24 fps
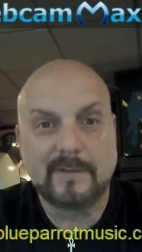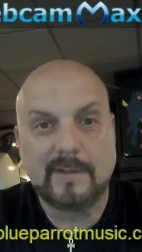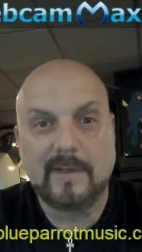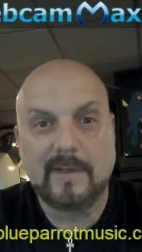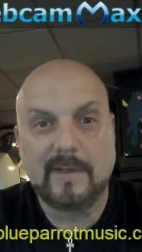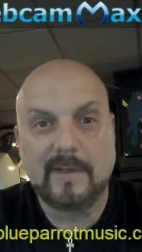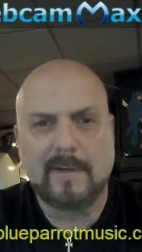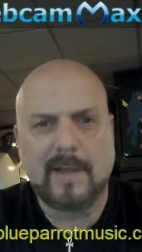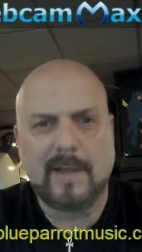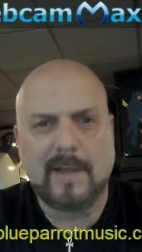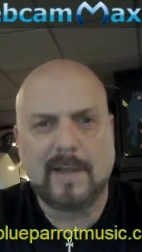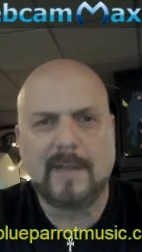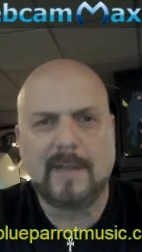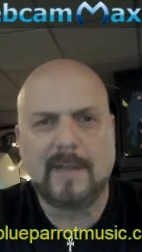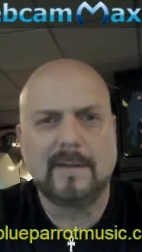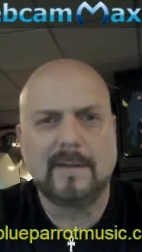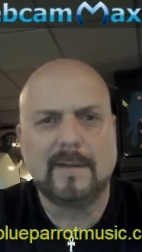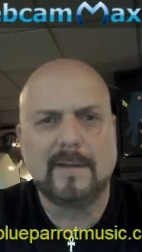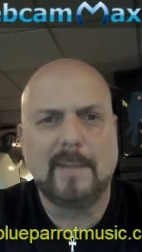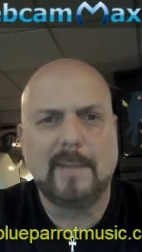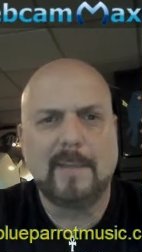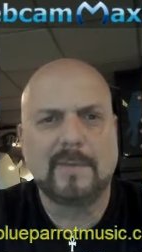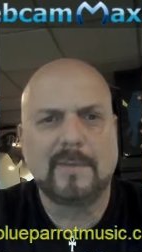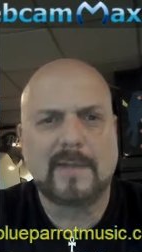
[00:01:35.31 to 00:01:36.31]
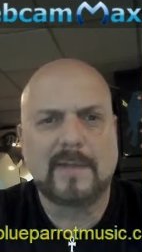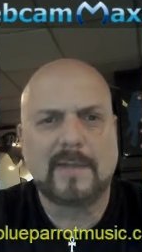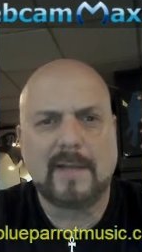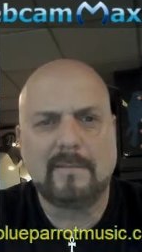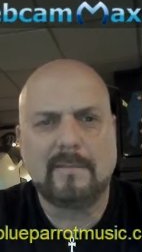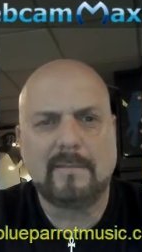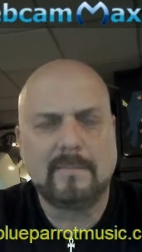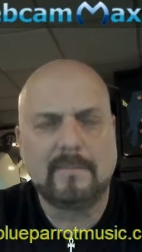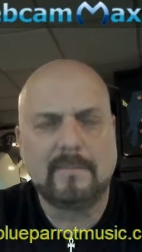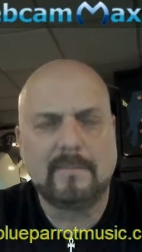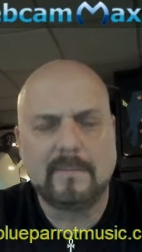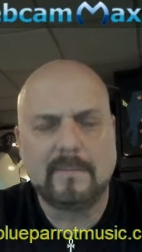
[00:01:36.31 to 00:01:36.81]
And again, the neighbor's
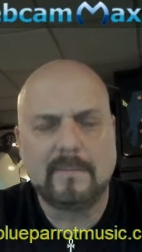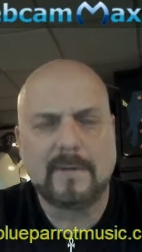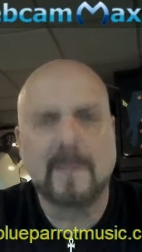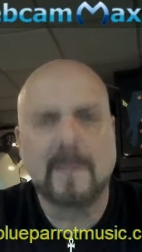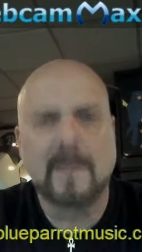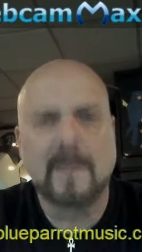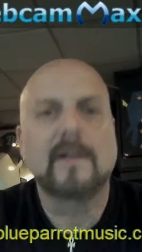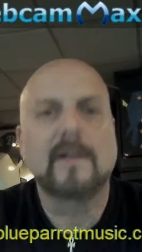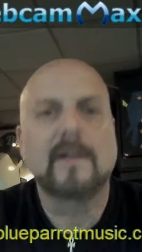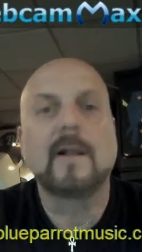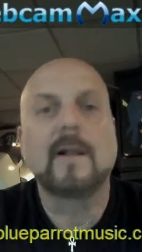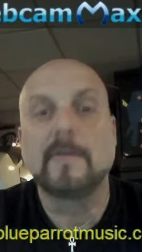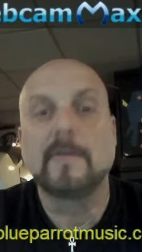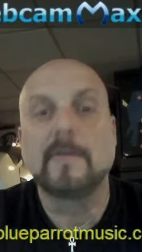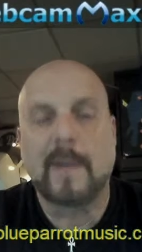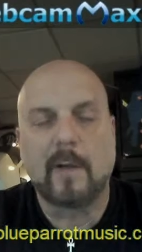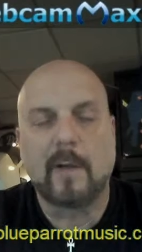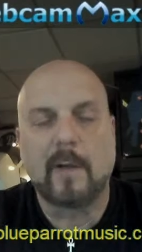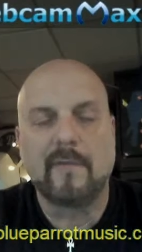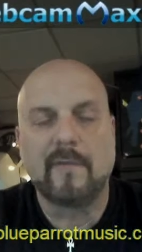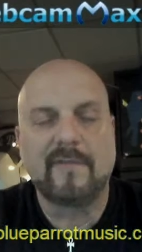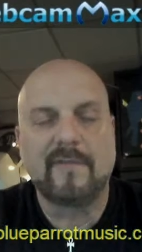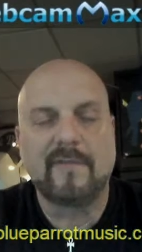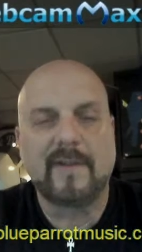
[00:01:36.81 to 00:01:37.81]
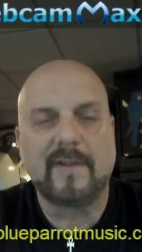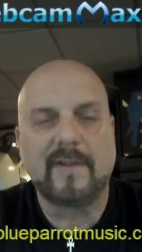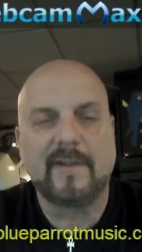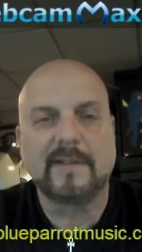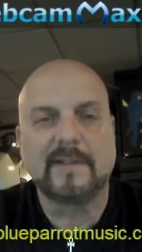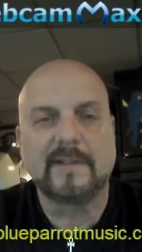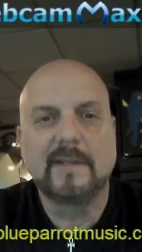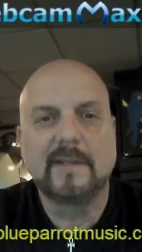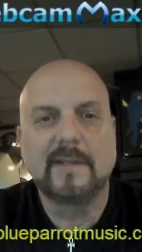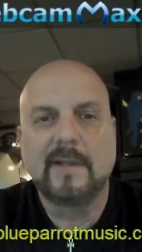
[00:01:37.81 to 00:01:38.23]
getting and climbs back over the fence.